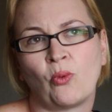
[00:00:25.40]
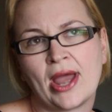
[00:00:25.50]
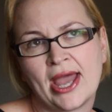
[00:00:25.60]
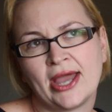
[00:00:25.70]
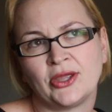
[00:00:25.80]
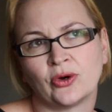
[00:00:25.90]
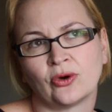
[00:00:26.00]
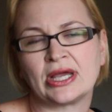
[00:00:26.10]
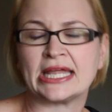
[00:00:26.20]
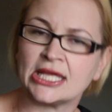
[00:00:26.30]
where
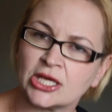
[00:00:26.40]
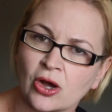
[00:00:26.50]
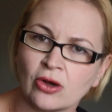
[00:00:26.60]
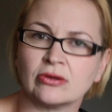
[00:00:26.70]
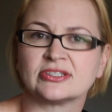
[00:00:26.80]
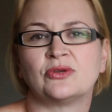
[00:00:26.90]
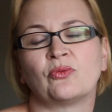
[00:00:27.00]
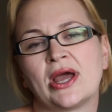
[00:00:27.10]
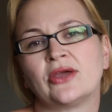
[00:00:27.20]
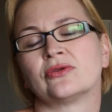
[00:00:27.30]
you're hitting goals
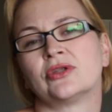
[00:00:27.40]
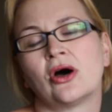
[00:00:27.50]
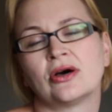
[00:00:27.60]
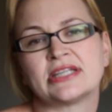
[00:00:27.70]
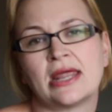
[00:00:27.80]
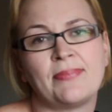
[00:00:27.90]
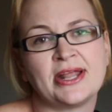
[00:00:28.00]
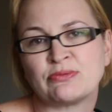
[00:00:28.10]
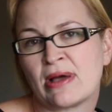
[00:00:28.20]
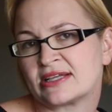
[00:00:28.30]
and where you're not. And
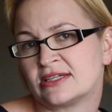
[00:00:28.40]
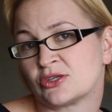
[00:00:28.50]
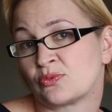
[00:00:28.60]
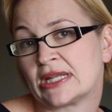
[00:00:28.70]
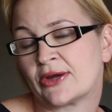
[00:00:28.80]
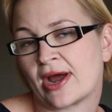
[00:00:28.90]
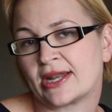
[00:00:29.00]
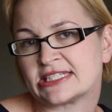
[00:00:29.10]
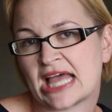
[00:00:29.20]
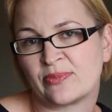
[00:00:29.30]
benchmarking is a really
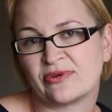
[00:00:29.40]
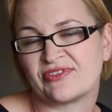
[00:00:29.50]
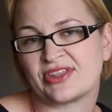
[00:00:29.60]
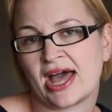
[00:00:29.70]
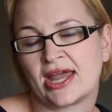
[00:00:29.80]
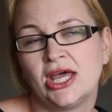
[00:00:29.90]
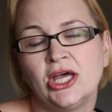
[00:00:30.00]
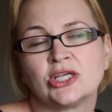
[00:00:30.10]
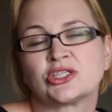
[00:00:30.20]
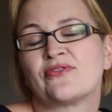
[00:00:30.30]
great example for that.
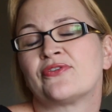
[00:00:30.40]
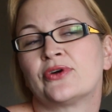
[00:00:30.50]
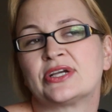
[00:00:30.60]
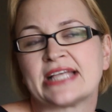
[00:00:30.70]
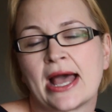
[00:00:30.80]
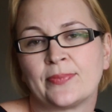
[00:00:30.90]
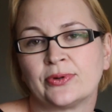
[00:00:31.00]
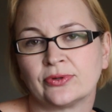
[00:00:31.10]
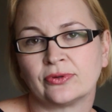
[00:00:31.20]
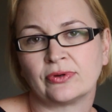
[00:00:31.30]
So for
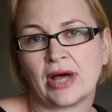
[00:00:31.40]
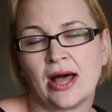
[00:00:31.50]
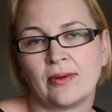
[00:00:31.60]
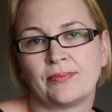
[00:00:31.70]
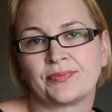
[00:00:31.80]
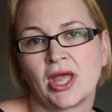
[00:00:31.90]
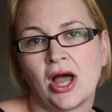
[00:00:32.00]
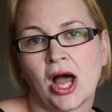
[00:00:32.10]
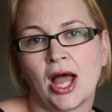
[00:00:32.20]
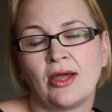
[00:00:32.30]
example, when
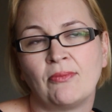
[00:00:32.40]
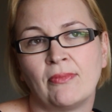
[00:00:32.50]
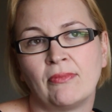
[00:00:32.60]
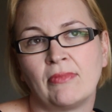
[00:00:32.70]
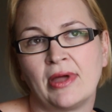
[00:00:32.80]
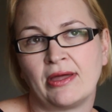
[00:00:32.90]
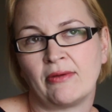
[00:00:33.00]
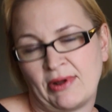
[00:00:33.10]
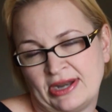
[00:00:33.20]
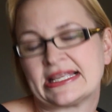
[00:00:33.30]

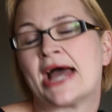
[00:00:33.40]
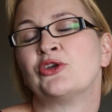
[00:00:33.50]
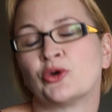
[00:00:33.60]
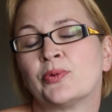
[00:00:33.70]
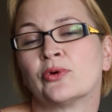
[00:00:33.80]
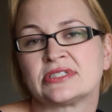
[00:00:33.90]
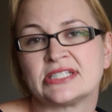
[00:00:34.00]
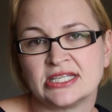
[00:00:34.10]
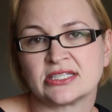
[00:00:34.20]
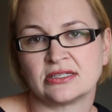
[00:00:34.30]
it's annual report
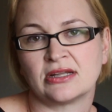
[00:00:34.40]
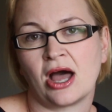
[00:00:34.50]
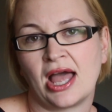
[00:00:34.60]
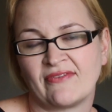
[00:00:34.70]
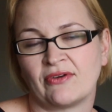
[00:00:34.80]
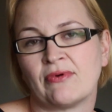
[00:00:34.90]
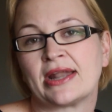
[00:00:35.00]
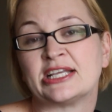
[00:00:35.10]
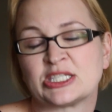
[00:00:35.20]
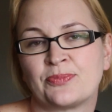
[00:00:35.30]
season, I have a
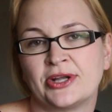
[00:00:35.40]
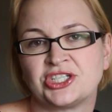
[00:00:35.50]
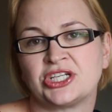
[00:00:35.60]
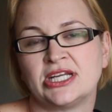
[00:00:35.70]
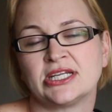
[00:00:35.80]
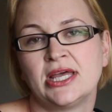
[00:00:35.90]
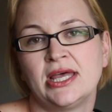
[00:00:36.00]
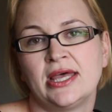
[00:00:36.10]
running spreadsheet